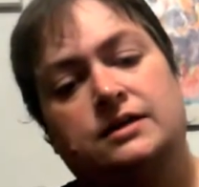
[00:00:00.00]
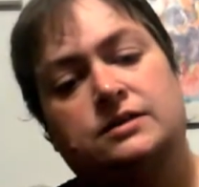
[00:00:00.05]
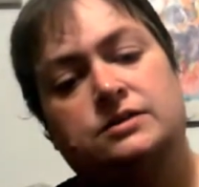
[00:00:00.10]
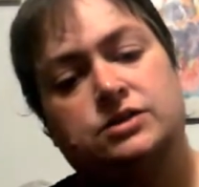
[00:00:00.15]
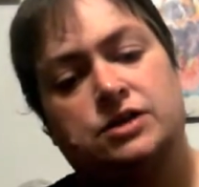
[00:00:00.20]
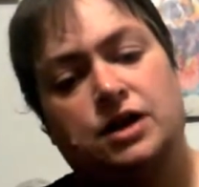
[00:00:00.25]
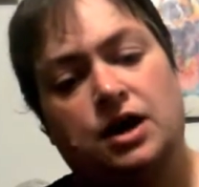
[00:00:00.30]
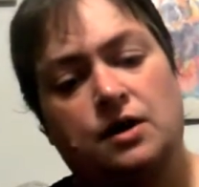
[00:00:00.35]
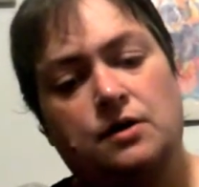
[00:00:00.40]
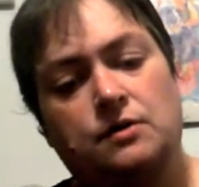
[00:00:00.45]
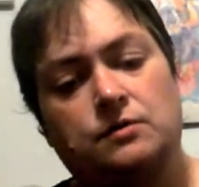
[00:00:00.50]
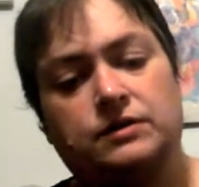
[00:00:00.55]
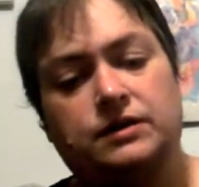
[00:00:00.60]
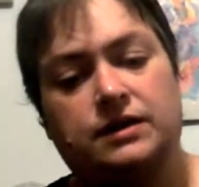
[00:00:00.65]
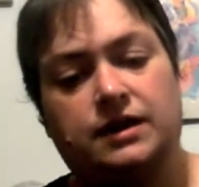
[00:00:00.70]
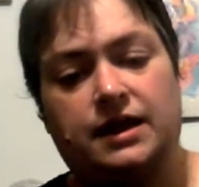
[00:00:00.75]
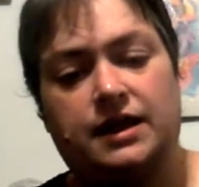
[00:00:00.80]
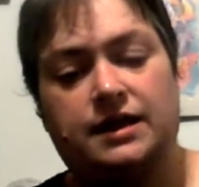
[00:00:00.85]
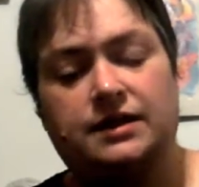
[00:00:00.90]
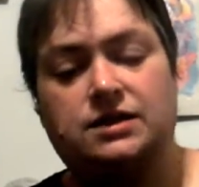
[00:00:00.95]
Don't
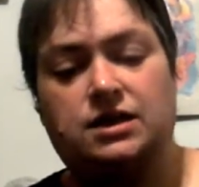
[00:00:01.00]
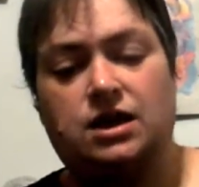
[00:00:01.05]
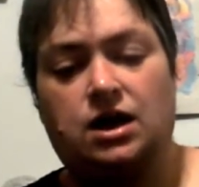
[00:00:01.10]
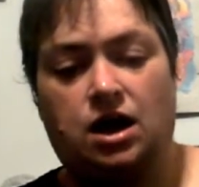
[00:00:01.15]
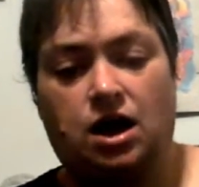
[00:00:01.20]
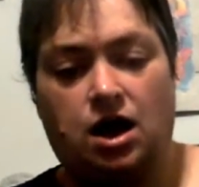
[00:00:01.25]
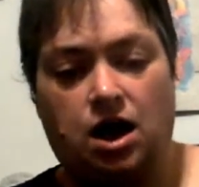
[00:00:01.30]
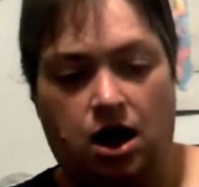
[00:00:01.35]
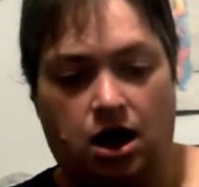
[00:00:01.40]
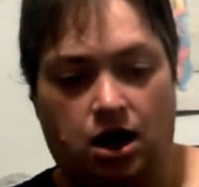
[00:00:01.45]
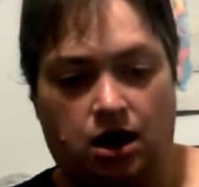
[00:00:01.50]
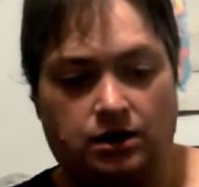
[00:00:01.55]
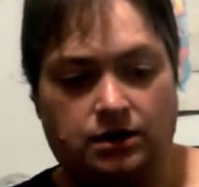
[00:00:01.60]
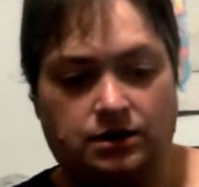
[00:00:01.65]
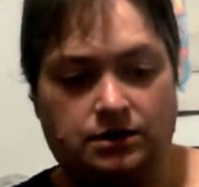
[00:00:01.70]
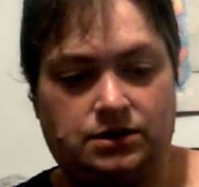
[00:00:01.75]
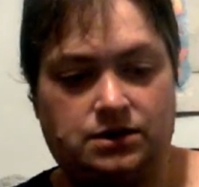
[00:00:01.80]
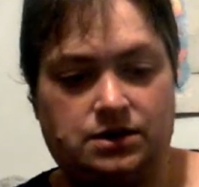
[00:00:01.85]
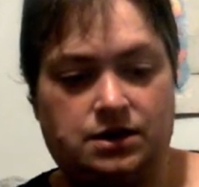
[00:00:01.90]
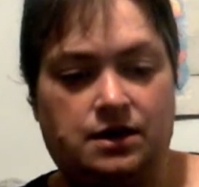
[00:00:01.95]
Get
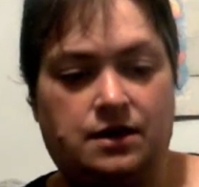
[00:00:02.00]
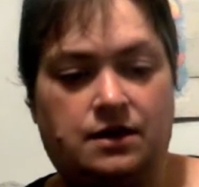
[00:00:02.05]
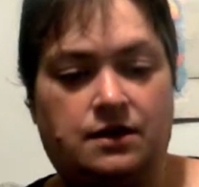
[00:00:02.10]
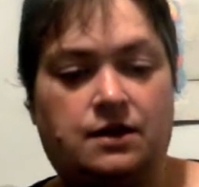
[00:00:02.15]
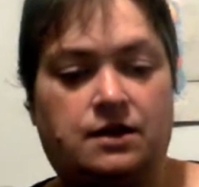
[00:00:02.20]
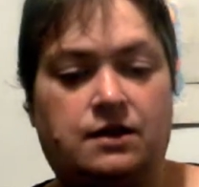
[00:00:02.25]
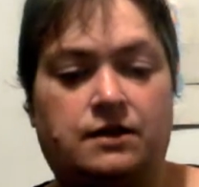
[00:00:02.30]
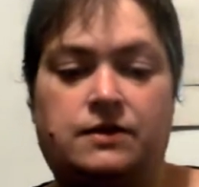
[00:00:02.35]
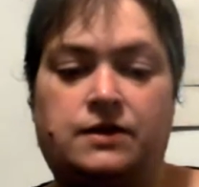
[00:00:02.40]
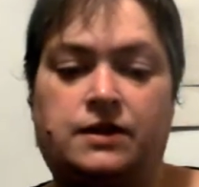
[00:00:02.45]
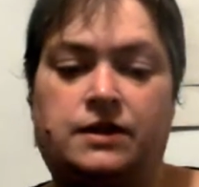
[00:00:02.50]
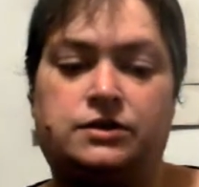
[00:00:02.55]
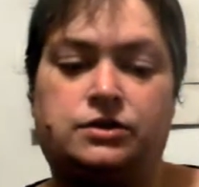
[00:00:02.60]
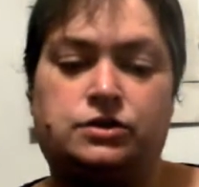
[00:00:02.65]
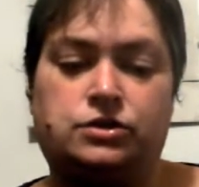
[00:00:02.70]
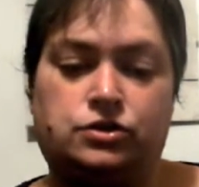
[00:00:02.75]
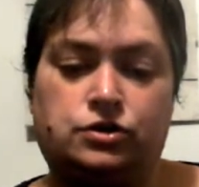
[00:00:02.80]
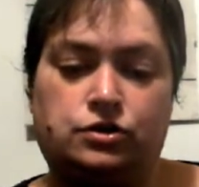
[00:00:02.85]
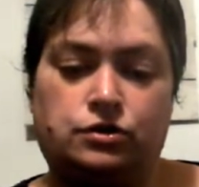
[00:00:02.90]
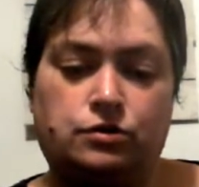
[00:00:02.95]
Caught, the
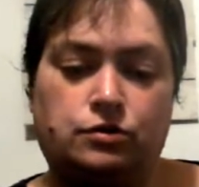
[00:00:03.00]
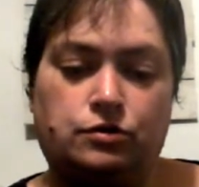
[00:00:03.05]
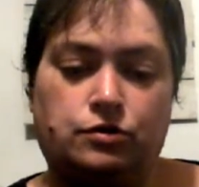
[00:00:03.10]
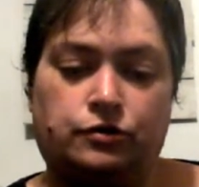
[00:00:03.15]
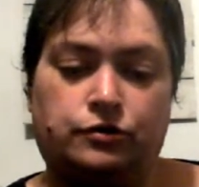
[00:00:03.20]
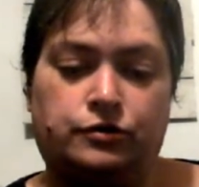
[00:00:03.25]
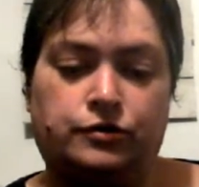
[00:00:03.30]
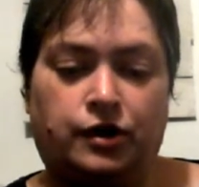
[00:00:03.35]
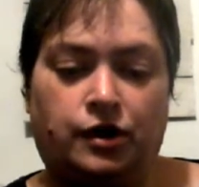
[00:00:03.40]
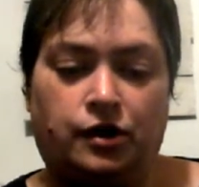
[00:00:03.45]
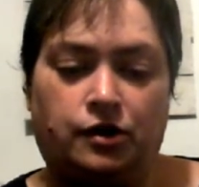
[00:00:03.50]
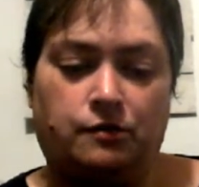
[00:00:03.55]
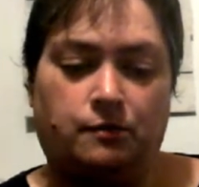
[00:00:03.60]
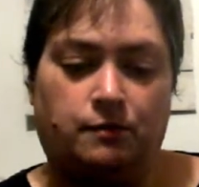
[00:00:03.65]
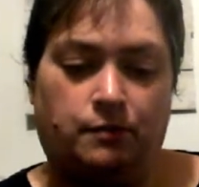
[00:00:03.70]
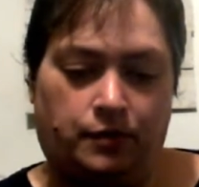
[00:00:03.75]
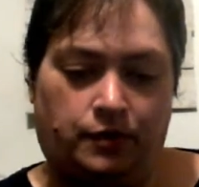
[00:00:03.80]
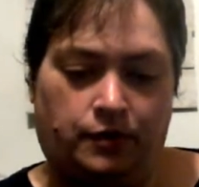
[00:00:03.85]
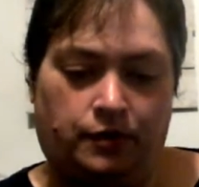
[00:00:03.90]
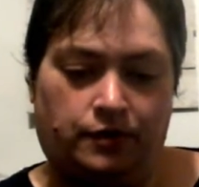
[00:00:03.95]
Doodle
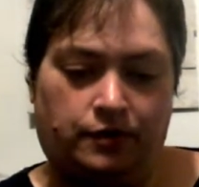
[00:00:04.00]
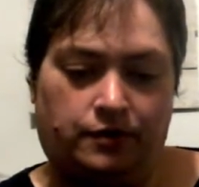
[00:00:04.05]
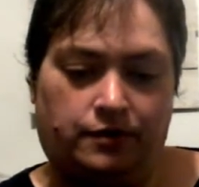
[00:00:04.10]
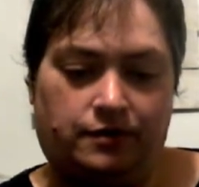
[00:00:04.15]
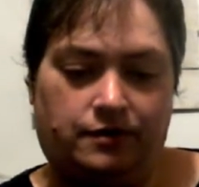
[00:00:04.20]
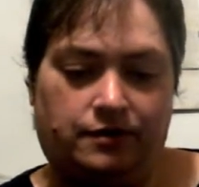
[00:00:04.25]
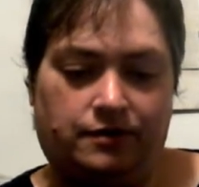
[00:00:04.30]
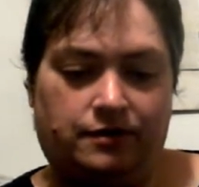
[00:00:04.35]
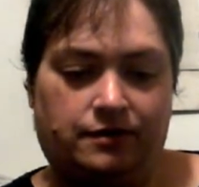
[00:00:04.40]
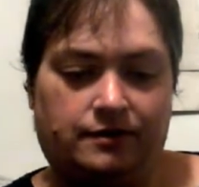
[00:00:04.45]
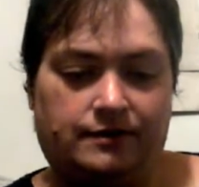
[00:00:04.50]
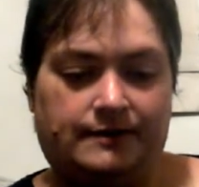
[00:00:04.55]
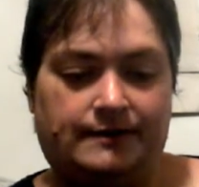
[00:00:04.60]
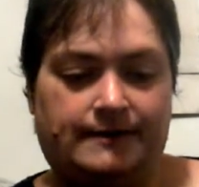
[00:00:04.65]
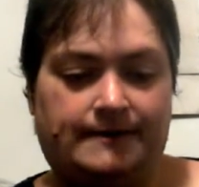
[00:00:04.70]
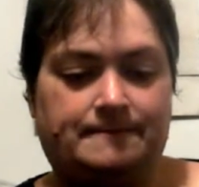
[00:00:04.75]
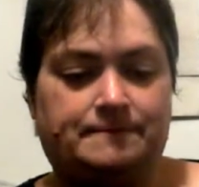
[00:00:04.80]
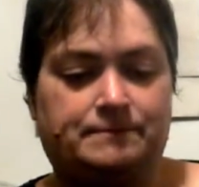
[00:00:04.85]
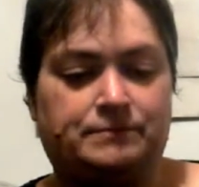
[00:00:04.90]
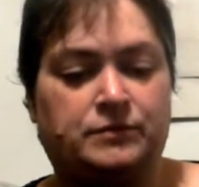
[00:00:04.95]
Notebook,
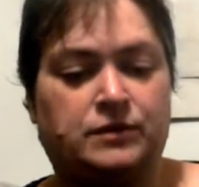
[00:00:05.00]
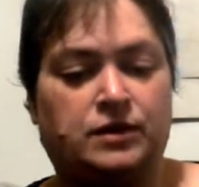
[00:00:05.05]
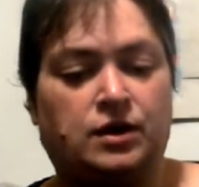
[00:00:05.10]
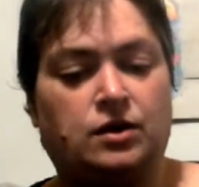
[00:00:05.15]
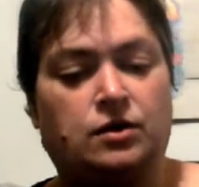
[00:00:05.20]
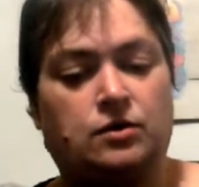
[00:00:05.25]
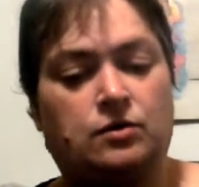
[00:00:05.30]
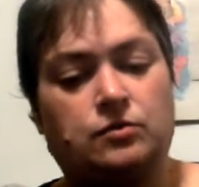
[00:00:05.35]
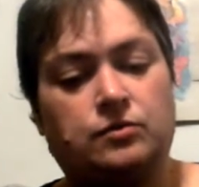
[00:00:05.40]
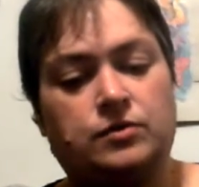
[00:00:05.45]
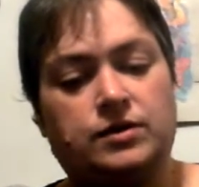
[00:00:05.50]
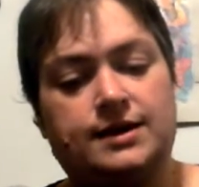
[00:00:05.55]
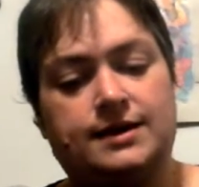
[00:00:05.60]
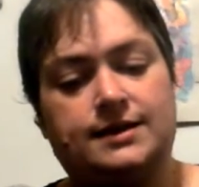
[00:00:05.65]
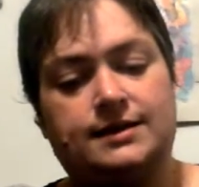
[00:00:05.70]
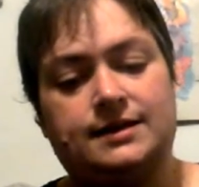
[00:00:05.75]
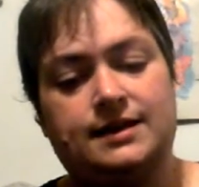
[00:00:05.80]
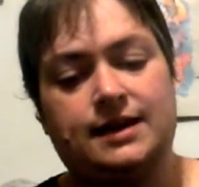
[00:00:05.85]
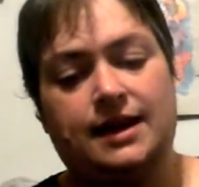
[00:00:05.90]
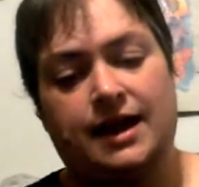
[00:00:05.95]

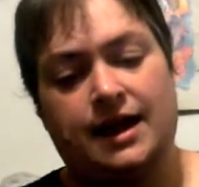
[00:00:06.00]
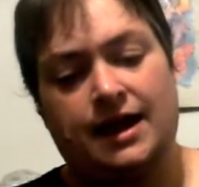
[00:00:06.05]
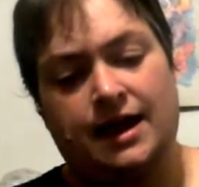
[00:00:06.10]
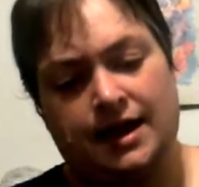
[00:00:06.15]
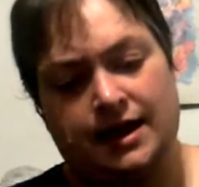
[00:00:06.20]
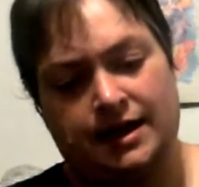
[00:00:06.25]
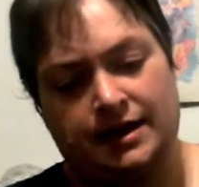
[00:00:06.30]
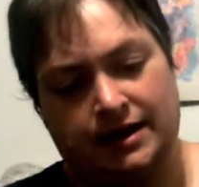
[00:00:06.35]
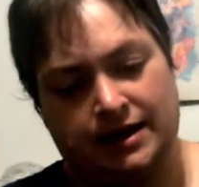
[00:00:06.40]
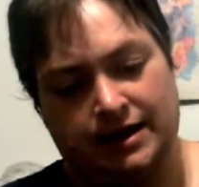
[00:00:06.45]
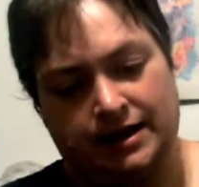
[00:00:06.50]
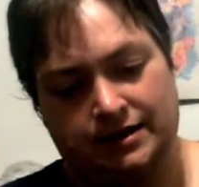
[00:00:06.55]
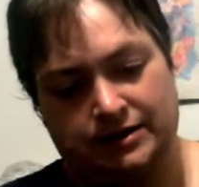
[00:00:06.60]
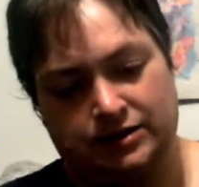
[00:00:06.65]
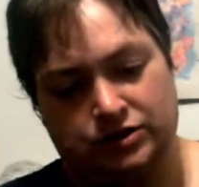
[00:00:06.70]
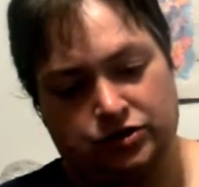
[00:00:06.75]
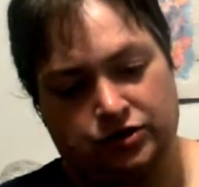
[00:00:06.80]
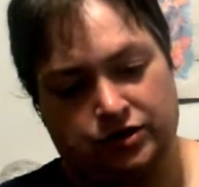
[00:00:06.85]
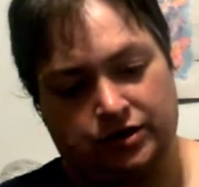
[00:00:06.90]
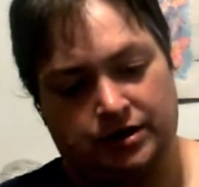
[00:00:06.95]
written and
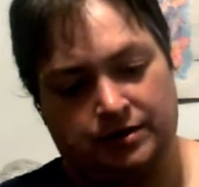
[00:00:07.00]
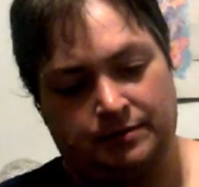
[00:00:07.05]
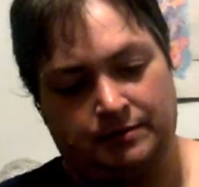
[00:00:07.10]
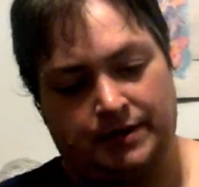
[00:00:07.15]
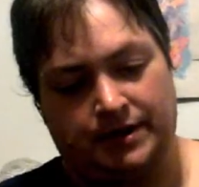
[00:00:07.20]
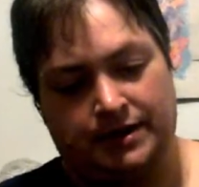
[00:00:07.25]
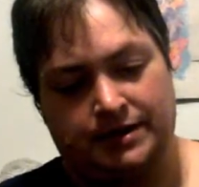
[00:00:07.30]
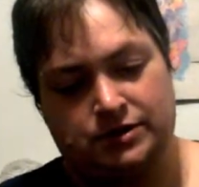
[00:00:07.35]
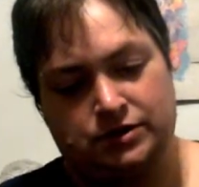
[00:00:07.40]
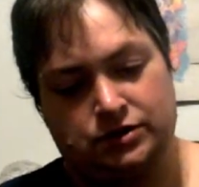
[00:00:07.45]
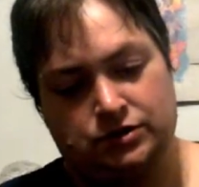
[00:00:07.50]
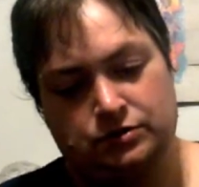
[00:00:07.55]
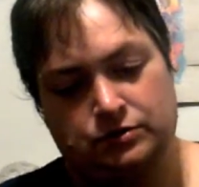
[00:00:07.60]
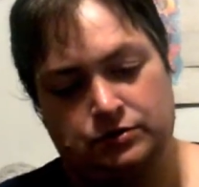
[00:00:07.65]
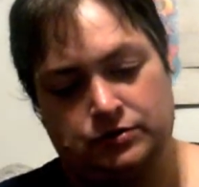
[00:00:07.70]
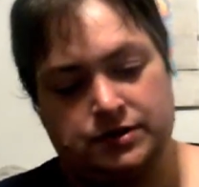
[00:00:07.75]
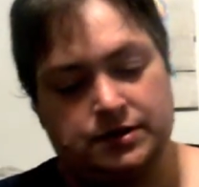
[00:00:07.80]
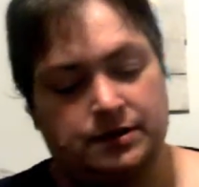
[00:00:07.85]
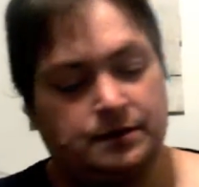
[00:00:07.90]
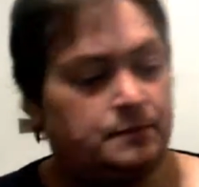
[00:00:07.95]
illustrated by
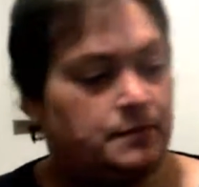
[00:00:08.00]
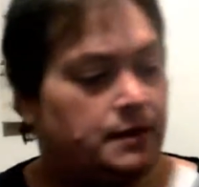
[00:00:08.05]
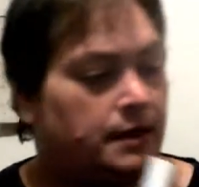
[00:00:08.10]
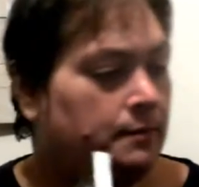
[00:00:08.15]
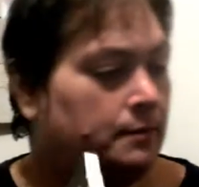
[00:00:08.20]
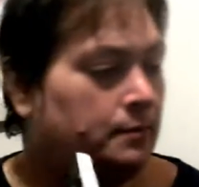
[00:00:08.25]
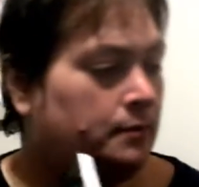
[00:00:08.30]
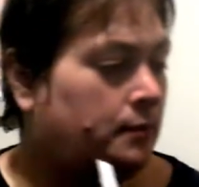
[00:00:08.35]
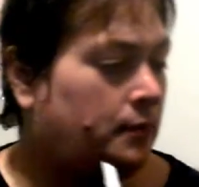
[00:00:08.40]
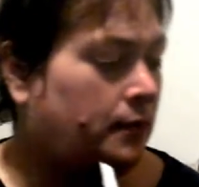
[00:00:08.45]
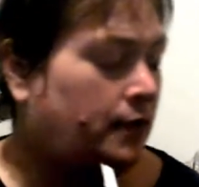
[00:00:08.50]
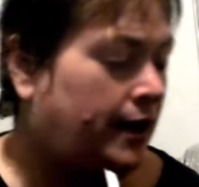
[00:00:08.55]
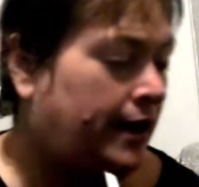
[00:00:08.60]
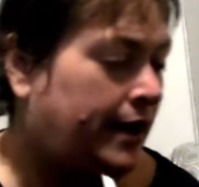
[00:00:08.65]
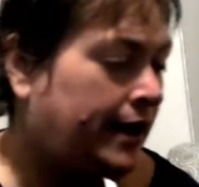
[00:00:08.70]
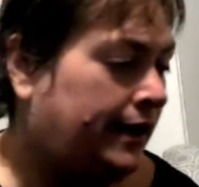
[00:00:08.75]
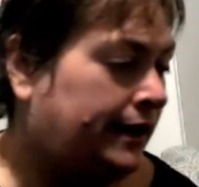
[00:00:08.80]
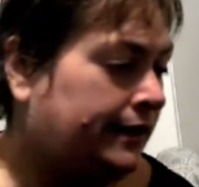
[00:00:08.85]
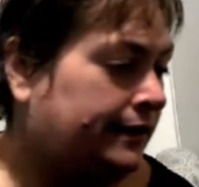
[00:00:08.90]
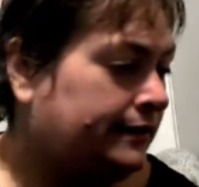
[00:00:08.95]
Susan
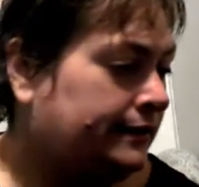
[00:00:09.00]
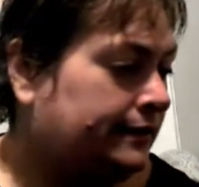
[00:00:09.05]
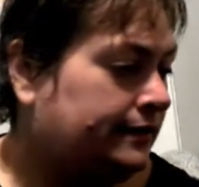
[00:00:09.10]
McBride.